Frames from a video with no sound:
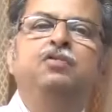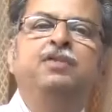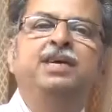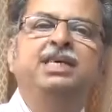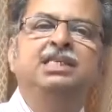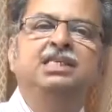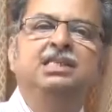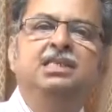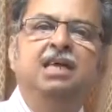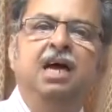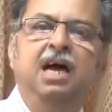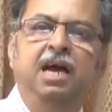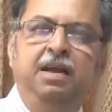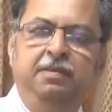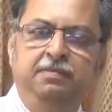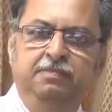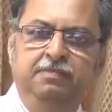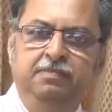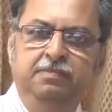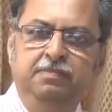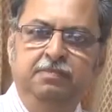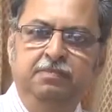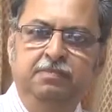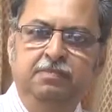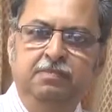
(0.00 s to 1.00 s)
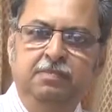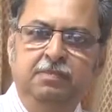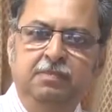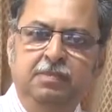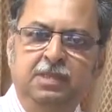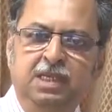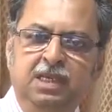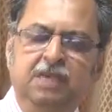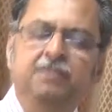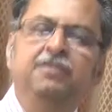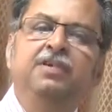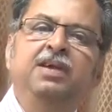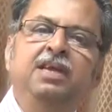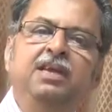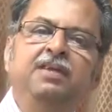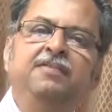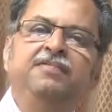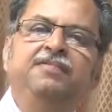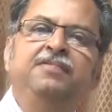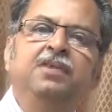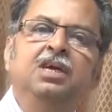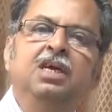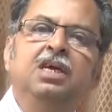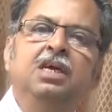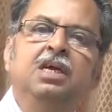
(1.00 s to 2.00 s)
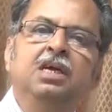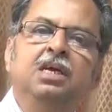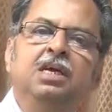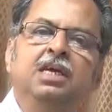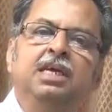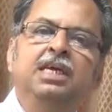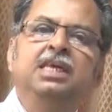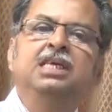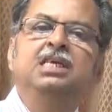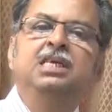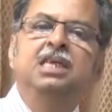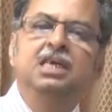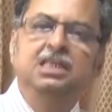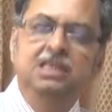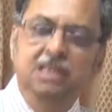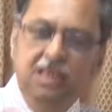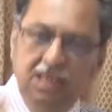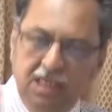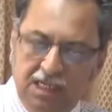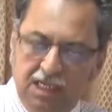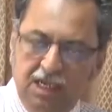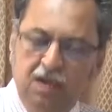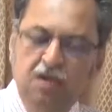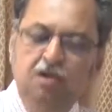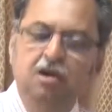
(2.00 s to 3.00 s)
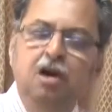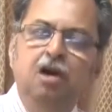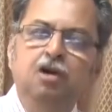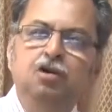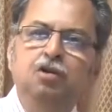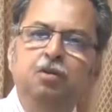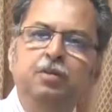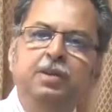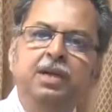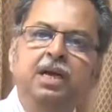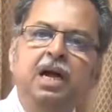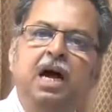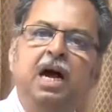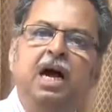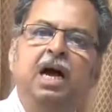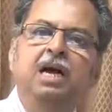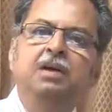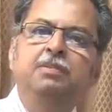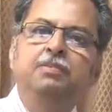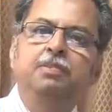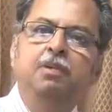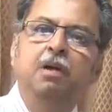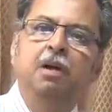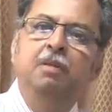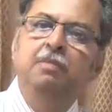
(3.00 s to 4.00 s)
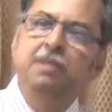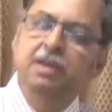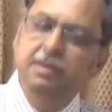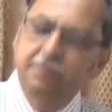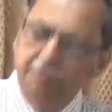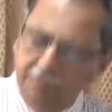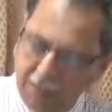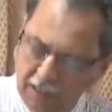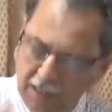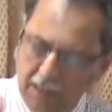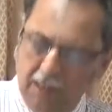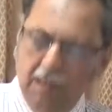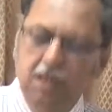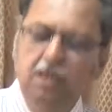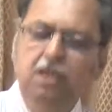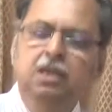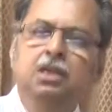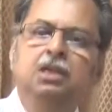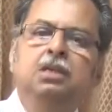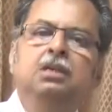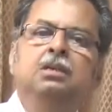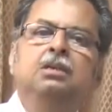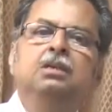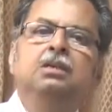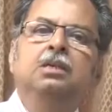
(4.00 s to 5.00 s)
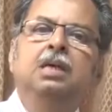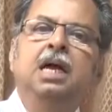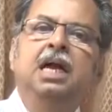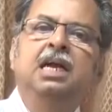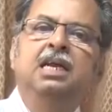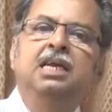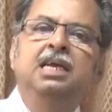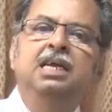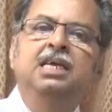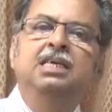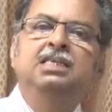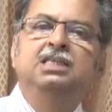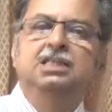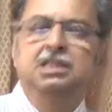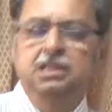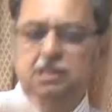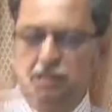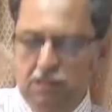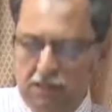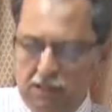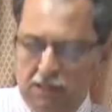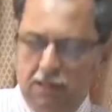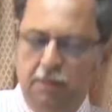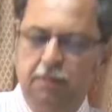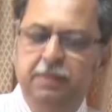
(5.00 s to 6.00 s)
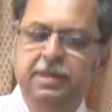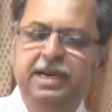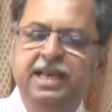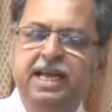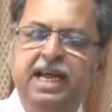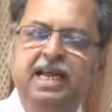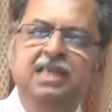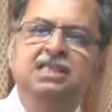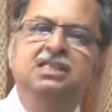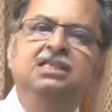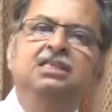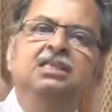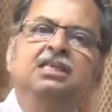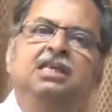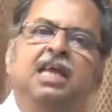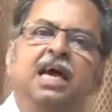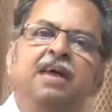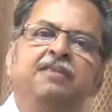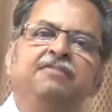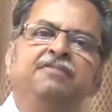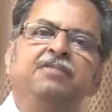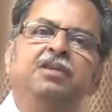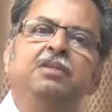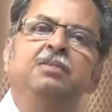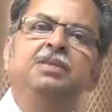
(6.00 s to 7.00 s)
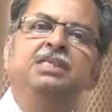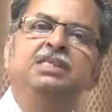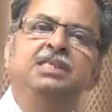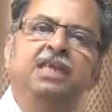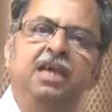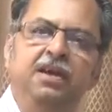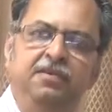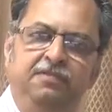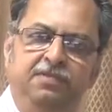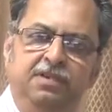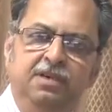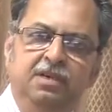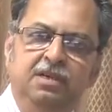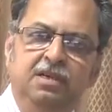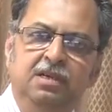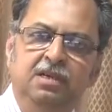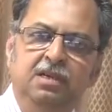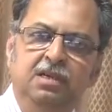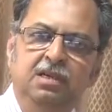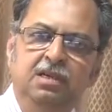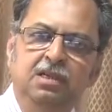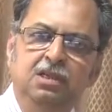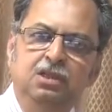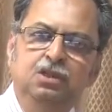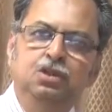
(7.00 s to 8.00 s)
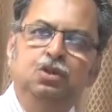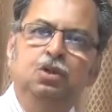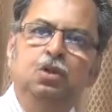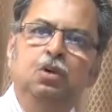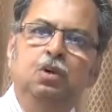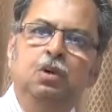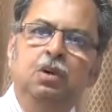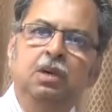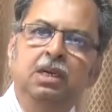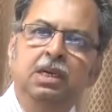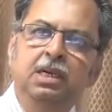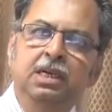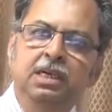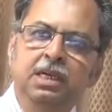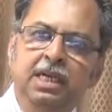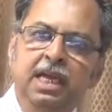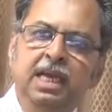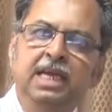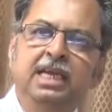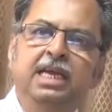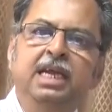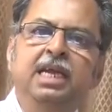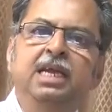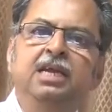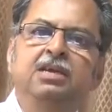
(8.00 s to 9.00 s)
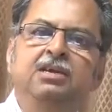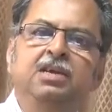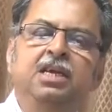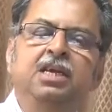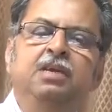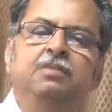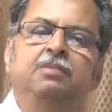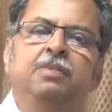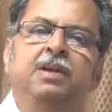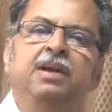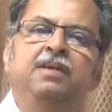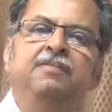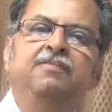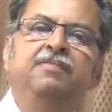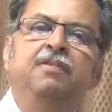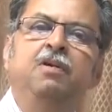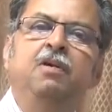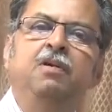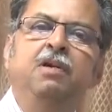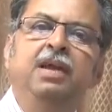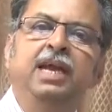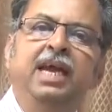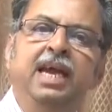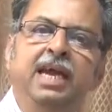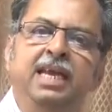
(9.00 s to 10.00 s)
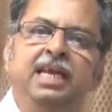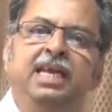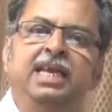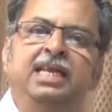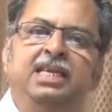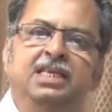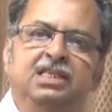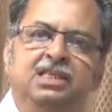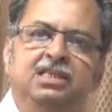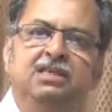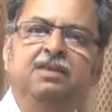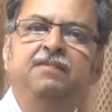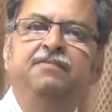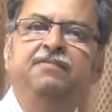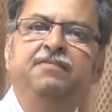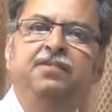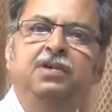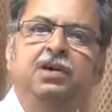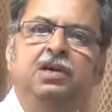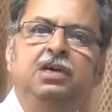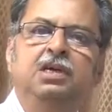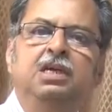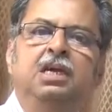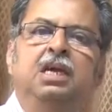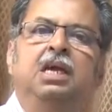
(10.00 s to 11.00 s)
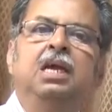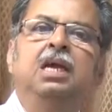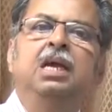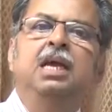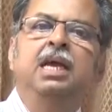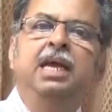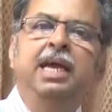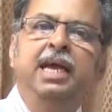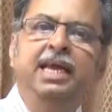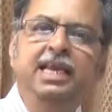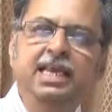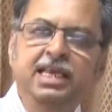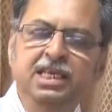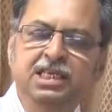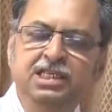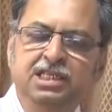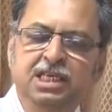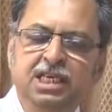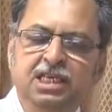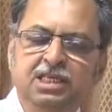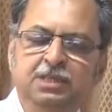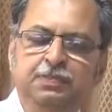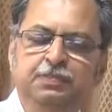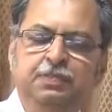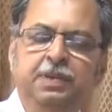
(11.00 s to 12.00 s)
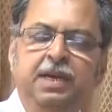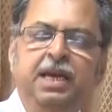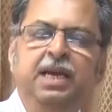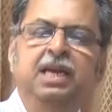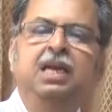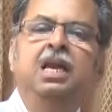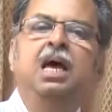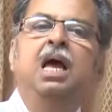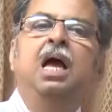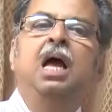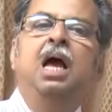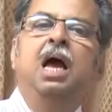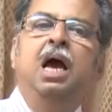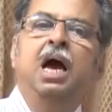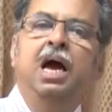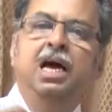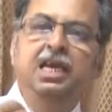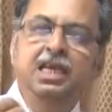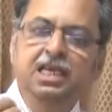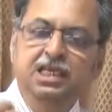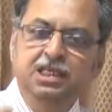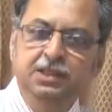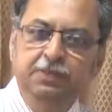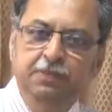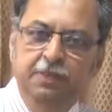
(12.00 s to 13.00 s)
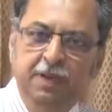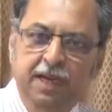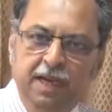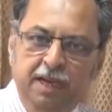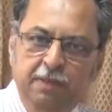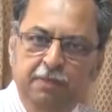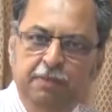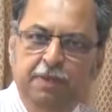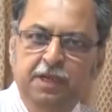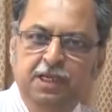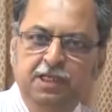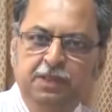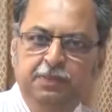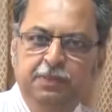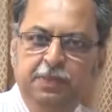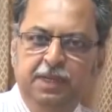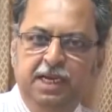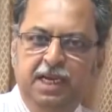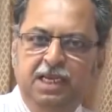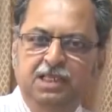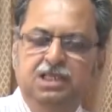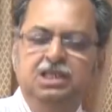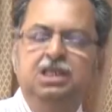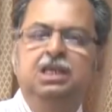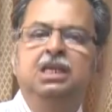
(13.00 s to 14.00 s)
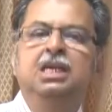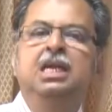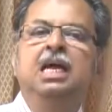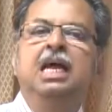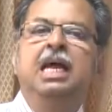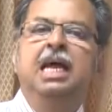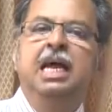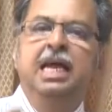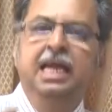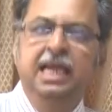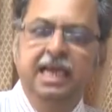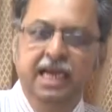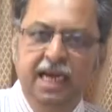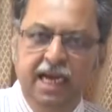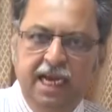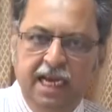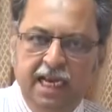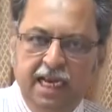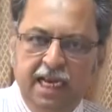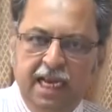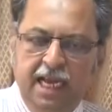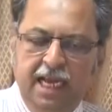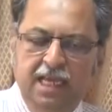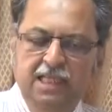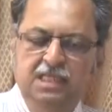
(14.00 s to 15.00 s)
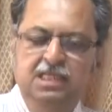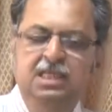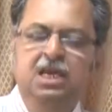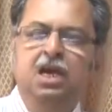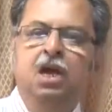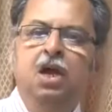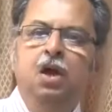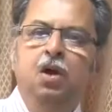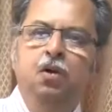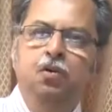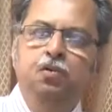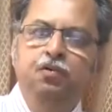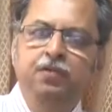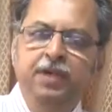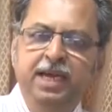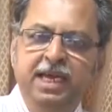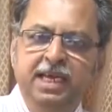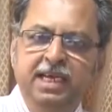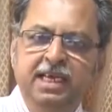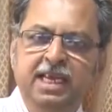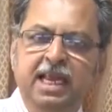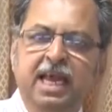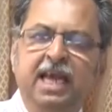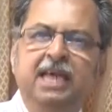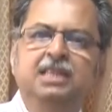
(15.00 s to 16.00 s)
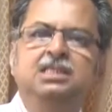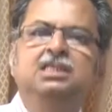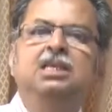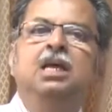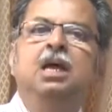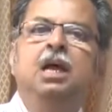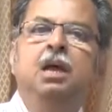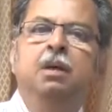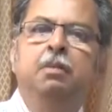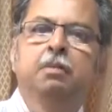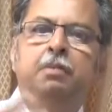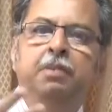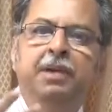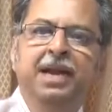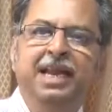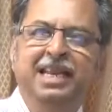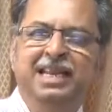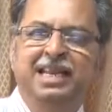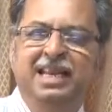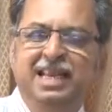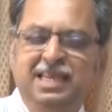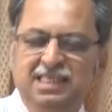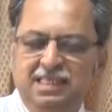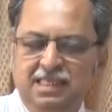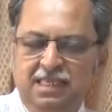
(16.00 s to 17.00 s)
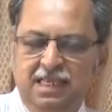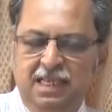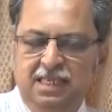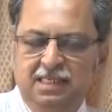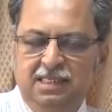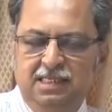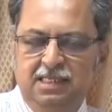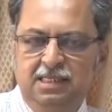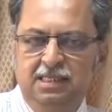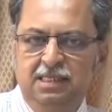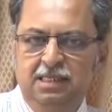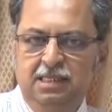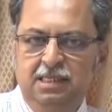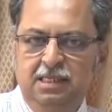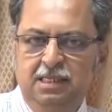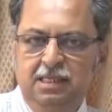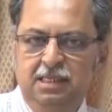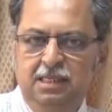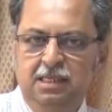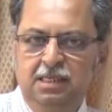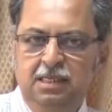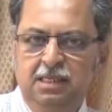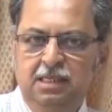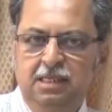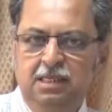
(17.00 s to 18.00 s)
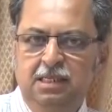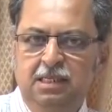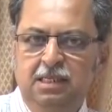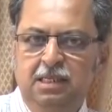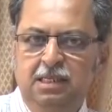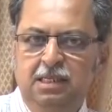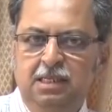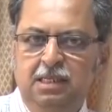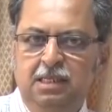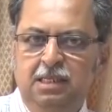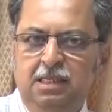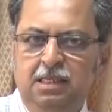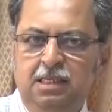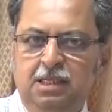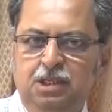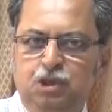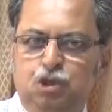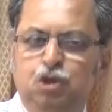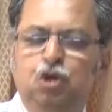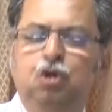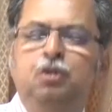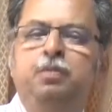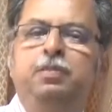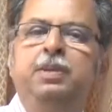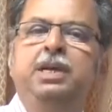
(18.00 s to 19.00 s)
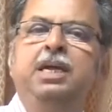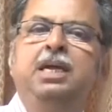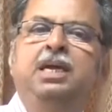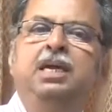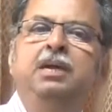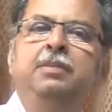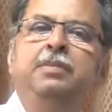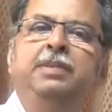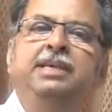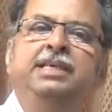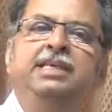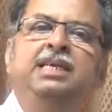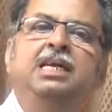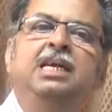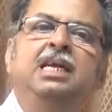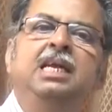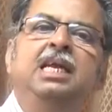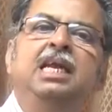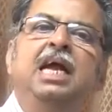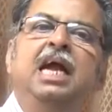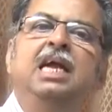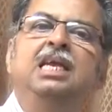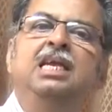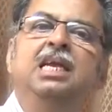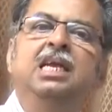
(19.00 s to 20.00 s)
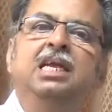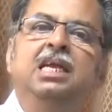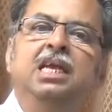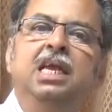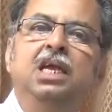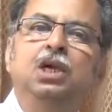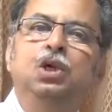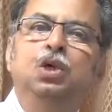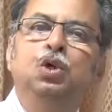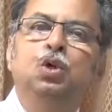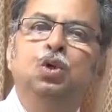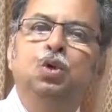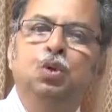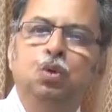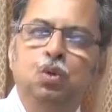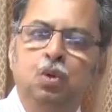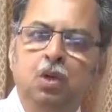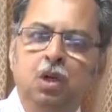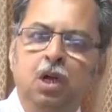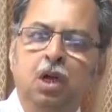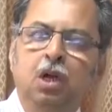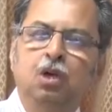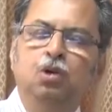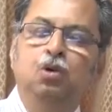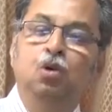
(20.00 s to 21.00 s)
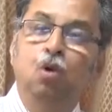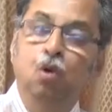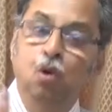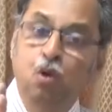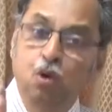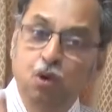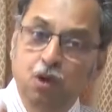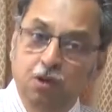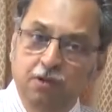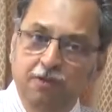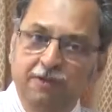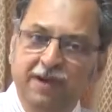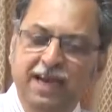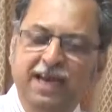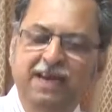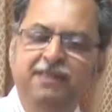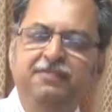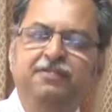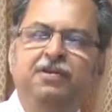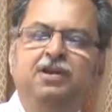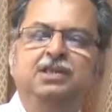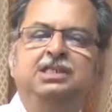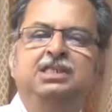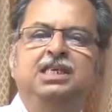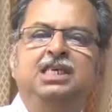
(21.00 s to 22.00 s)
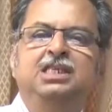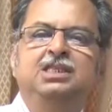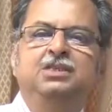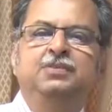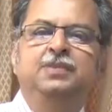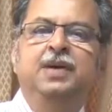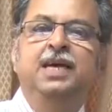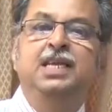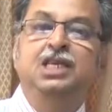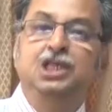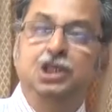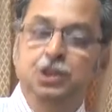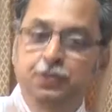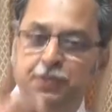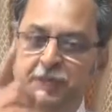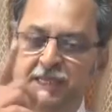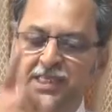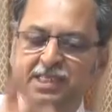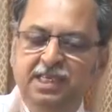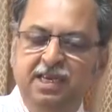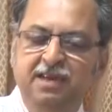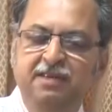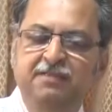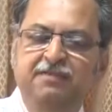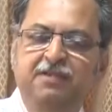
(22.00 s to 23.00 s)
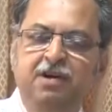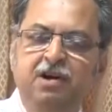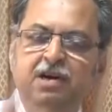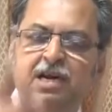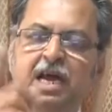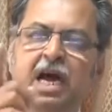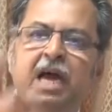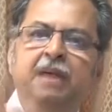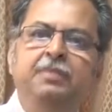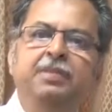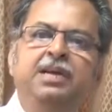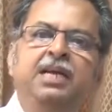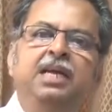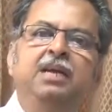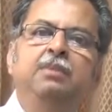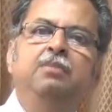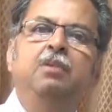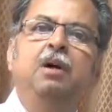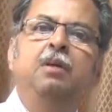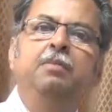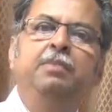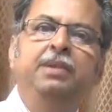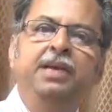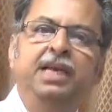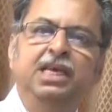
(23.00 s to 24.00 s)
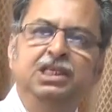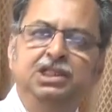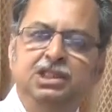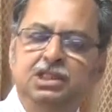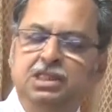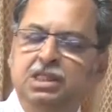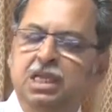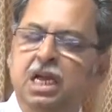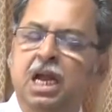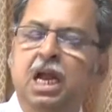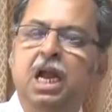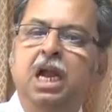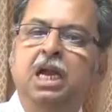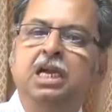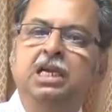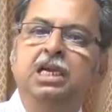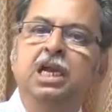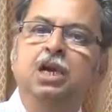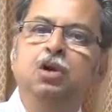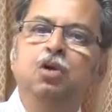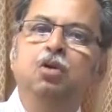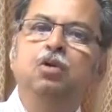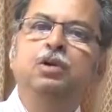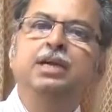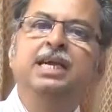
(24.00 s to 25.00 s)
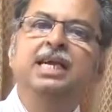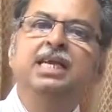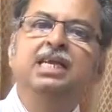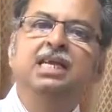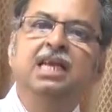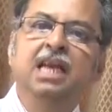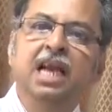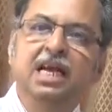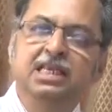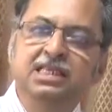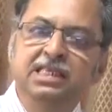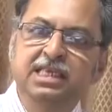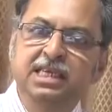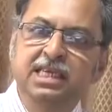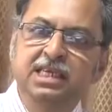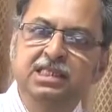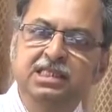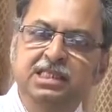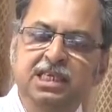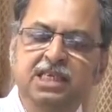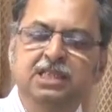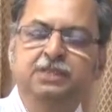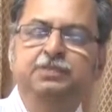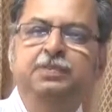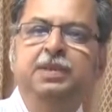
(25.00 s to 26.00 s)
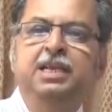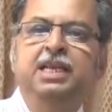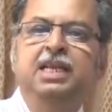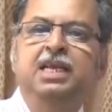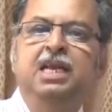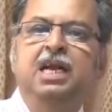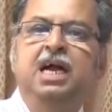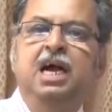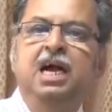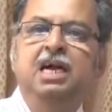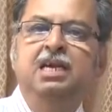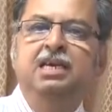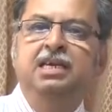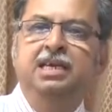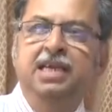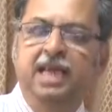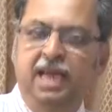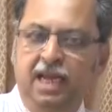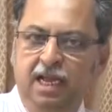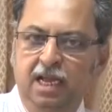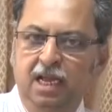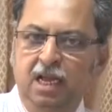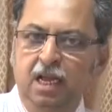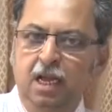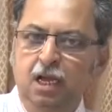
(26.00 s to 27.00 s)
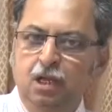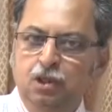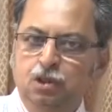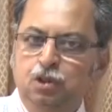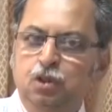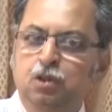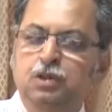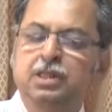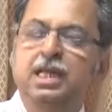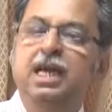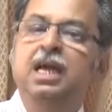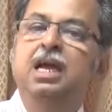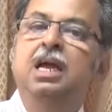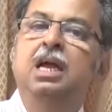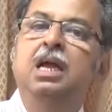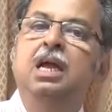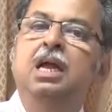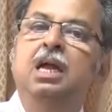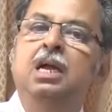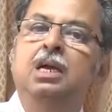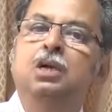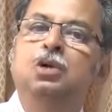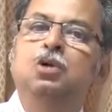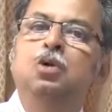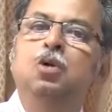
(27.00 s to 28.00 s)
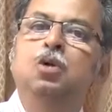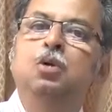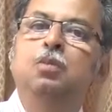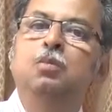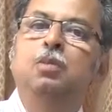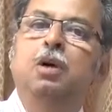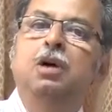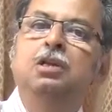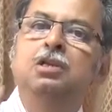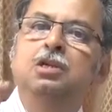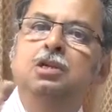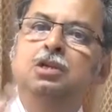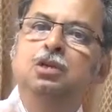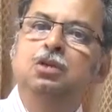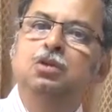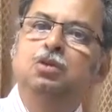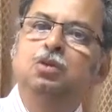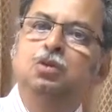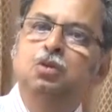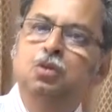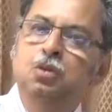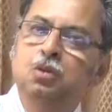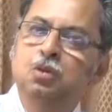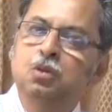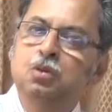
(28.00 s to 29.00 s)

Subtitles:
waste time. Even if it doesn't turn out to be a heart problem, at least somebody else's life will be saved. So, taking treatment for any discomfort, any chest pain, unexplained perspiration, giddiness, weakness, breathlessness should be immediately attended to. Don't wait for chest pain, especially for diabetic population. They don't get classical chest pain in a heart attack, so they don't bother to